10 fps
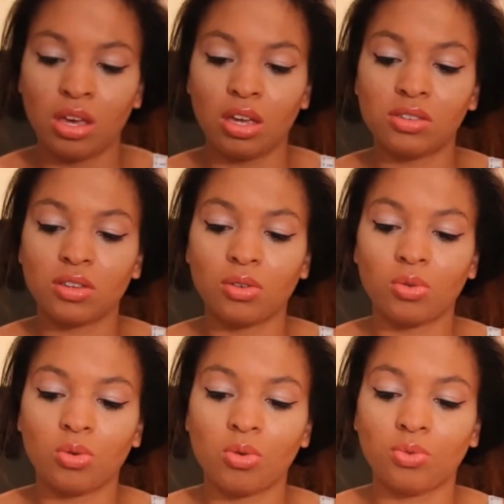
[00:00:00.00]
it's a
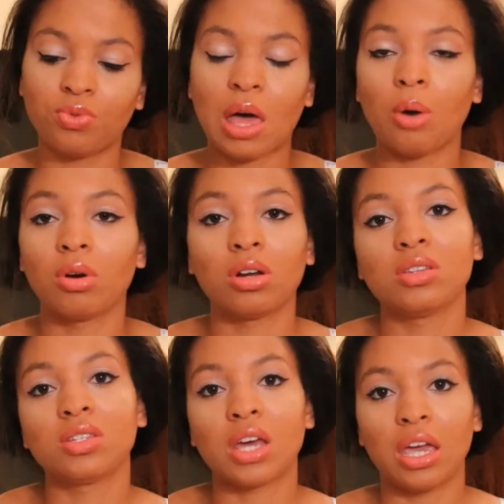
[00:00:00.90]
little gold flower.
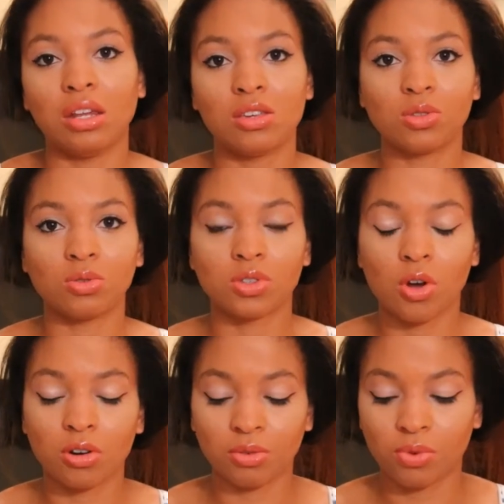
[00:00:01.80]
It's tiny, so it's
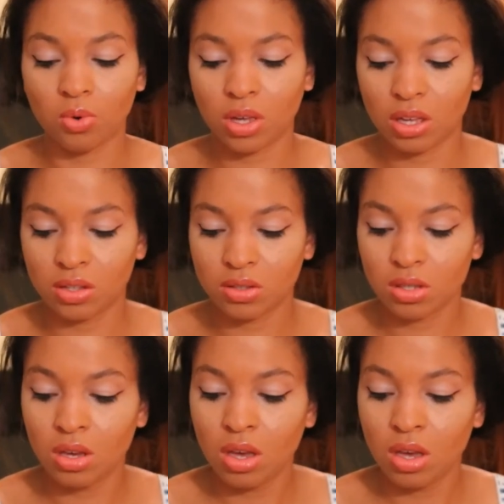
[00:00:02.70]
hard to focus.